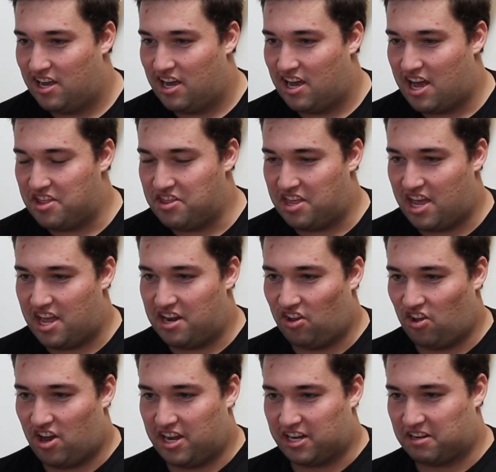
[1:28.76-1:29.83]
And then
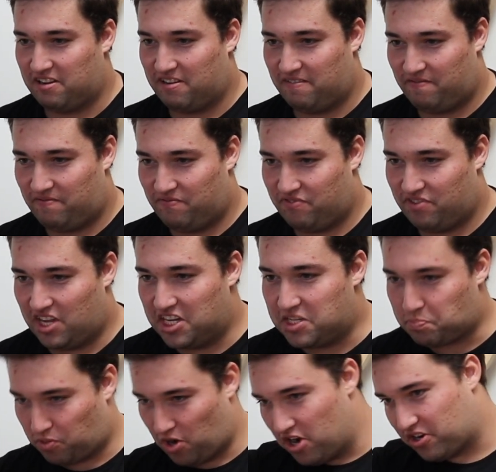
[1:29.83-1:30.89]
like, it's
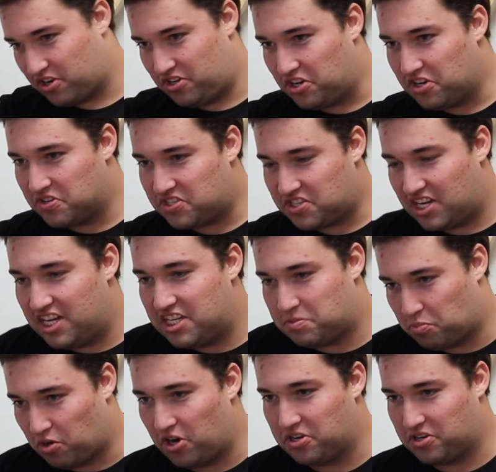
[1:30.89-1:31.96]
broken. You can see it's
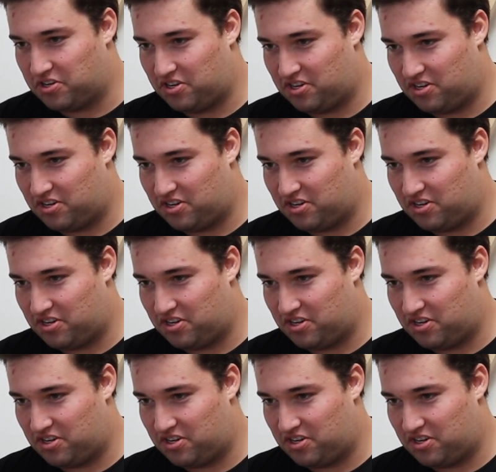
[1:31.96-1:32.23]
broken.